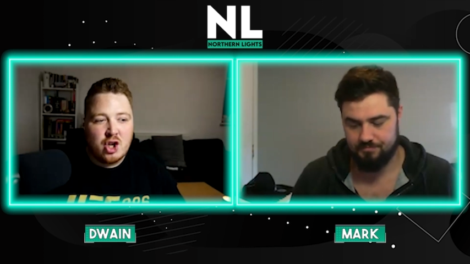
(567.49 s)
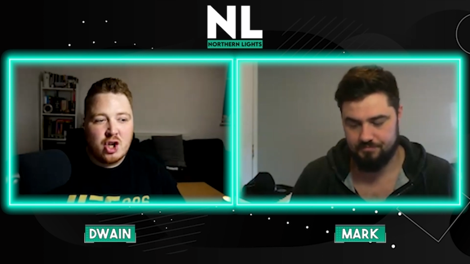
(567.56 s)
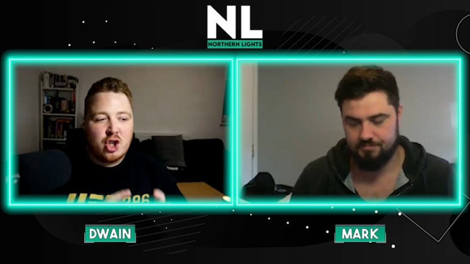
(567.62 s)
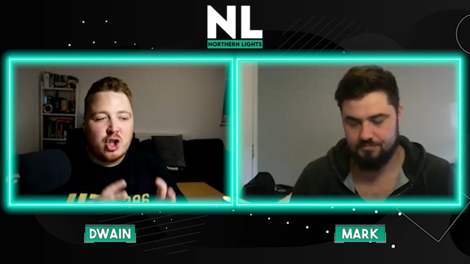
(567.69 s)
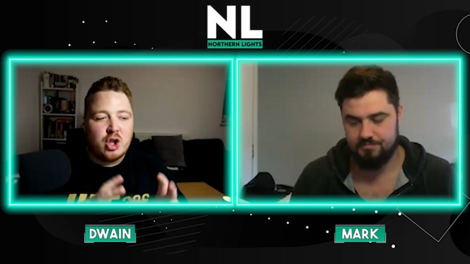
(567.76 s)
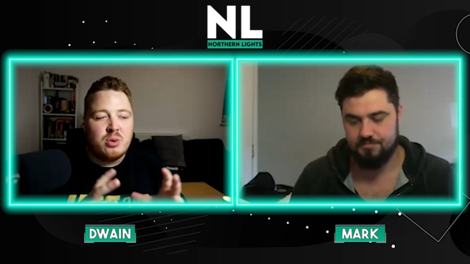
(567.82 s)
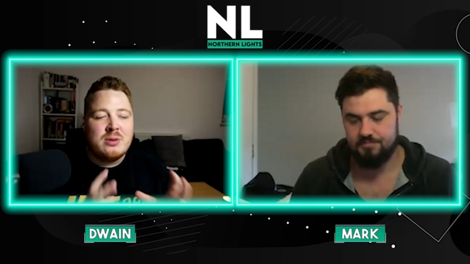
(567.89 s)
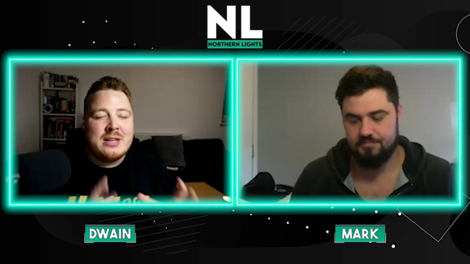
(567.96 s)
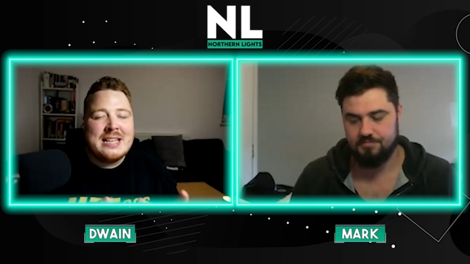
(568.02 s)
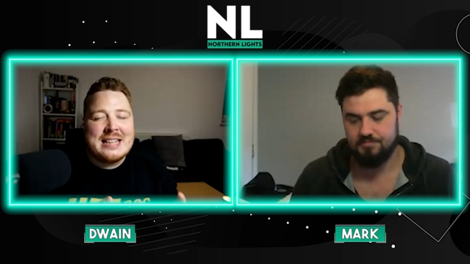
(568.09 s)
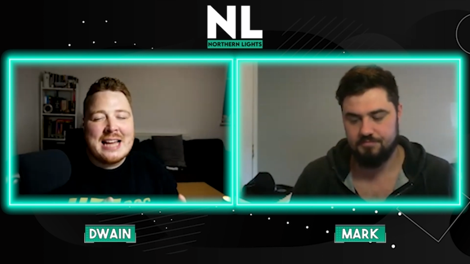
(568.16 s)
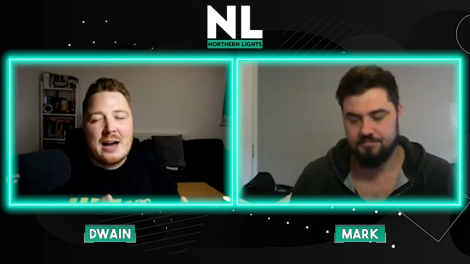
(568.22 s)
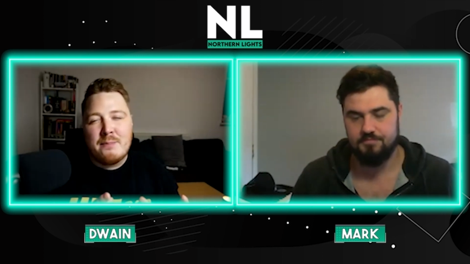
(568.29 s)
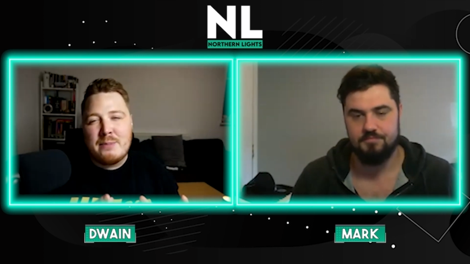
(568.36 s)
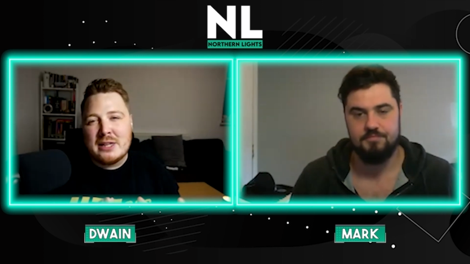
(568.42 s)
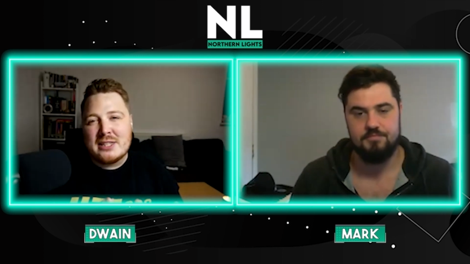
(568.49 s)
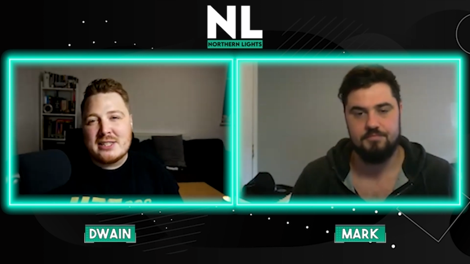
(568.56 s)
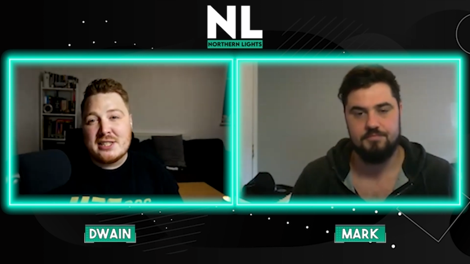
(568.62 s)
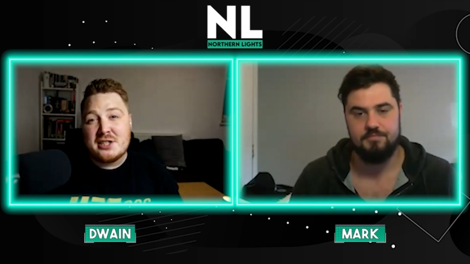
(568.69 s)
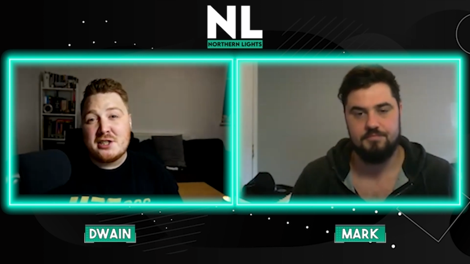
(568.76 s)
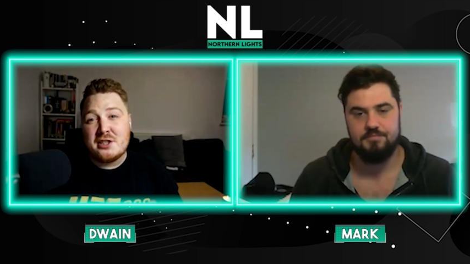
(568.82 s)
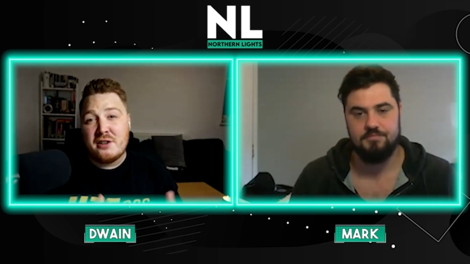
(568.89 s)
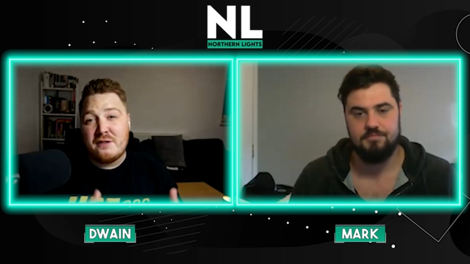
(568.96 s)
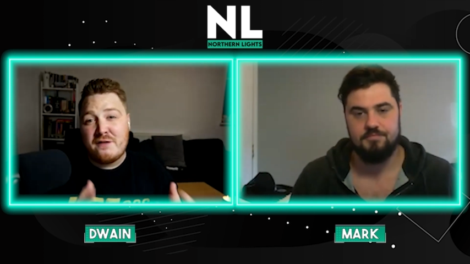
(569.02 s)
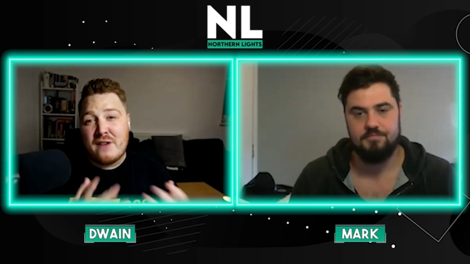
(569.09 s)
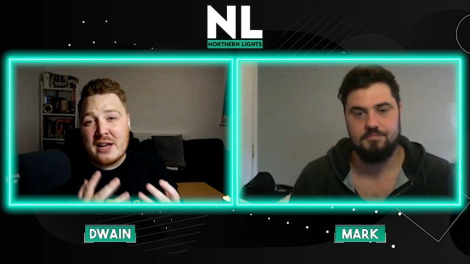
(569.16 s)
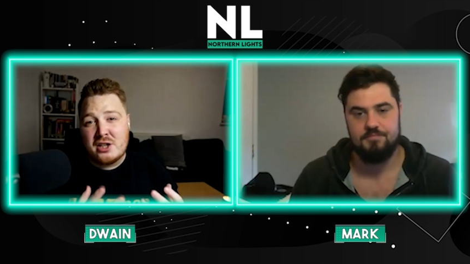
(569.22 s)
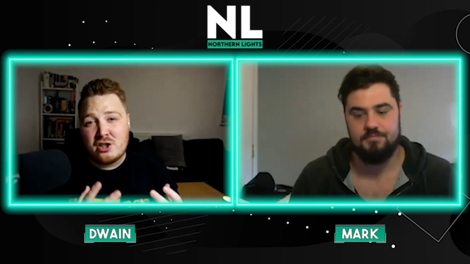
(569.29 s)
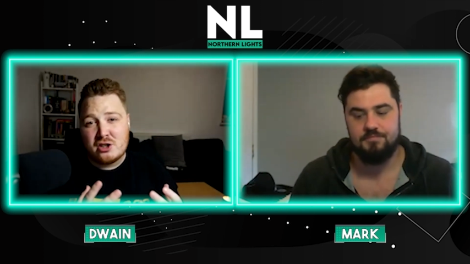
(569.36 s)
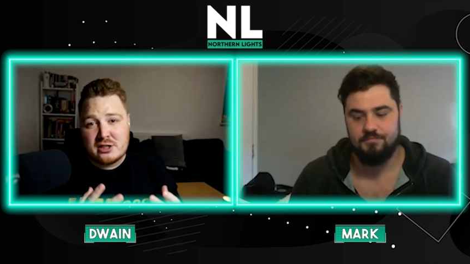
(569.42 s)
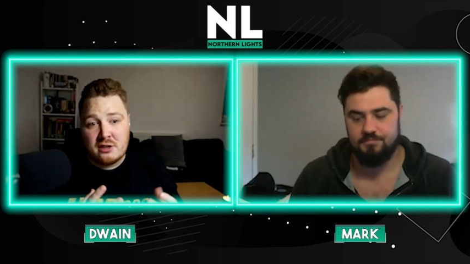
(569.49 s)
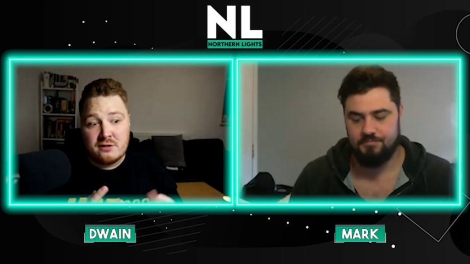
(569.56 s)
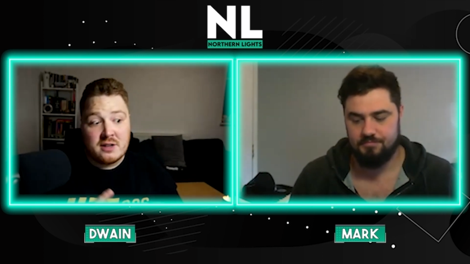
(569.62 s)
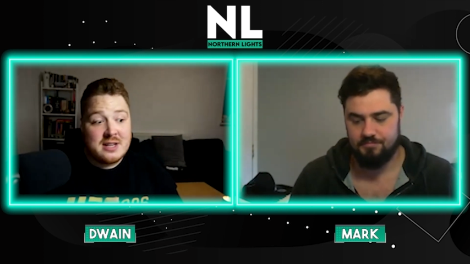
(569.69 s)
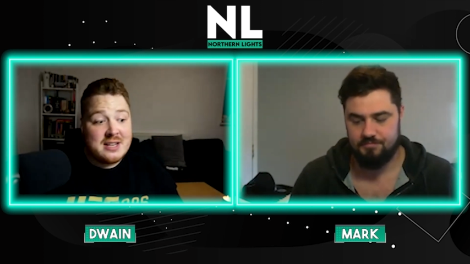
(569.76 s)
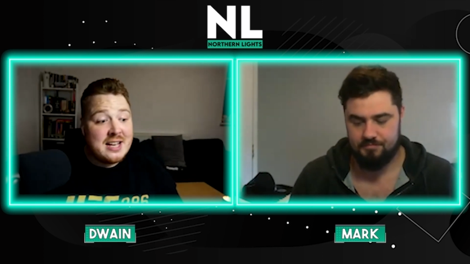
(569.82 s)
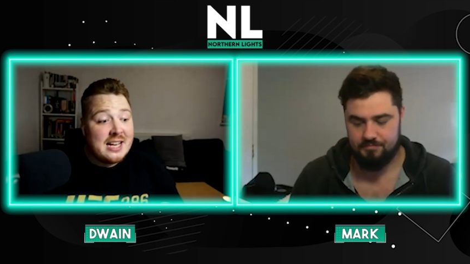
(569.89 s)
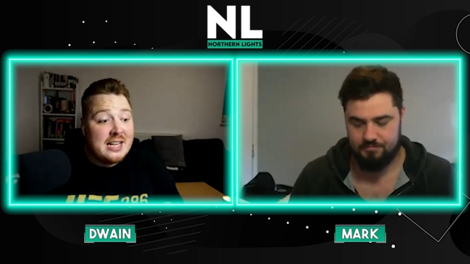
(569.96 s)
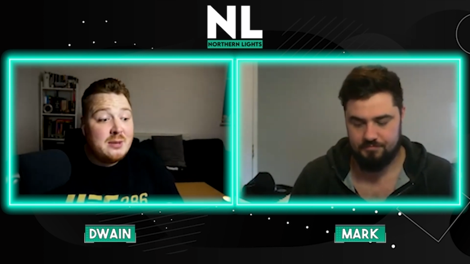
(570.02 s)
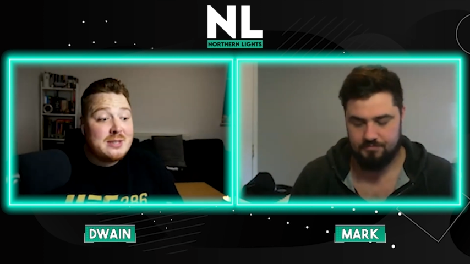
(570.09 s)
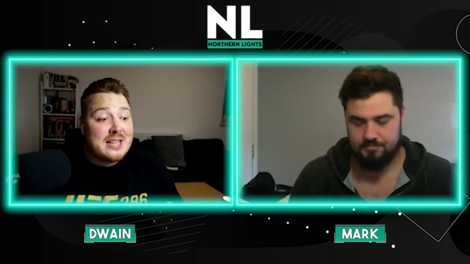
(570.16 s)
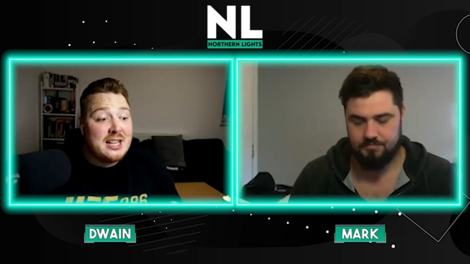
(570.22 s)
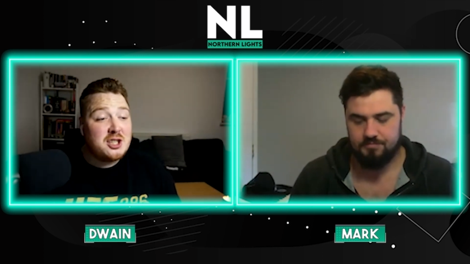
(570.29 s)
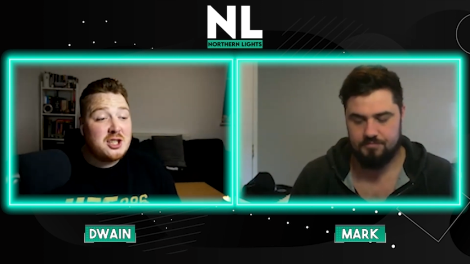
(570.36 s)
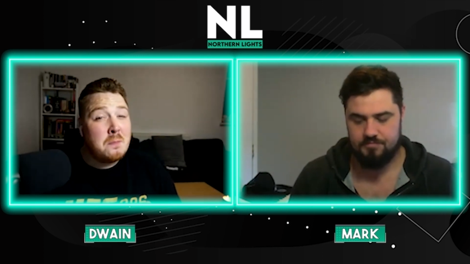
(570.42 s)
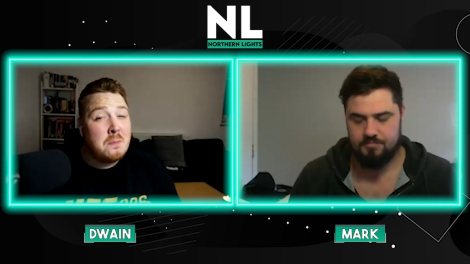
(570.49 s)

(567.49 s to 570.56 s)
Speaker 1: you need that ability to defend yourself. And he was getting some